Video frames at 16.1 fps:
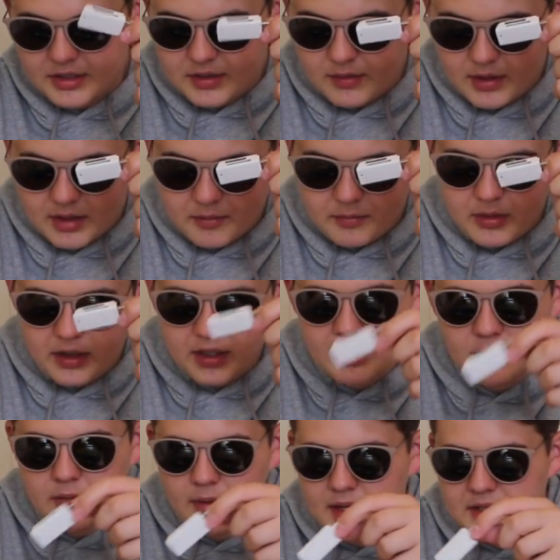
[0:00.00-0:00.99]
so I can plug
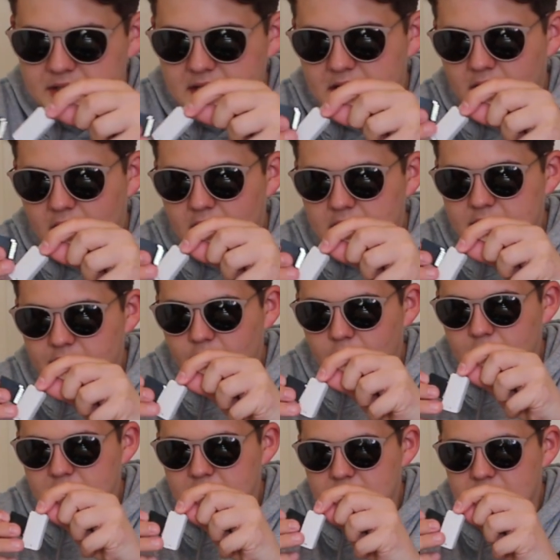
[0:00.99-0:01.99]
in all my SD cards if I
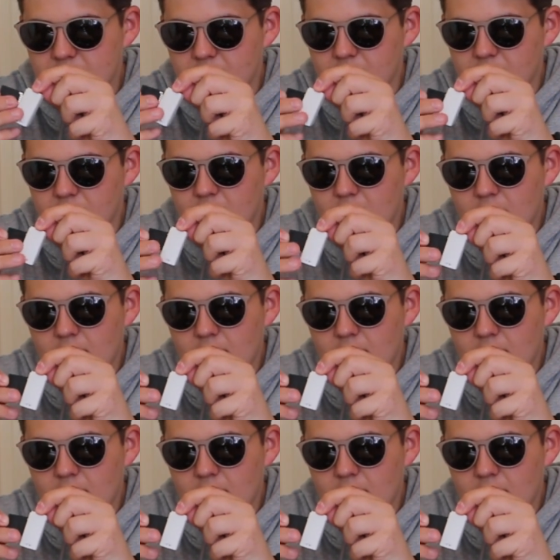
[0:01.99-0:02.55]
wanted to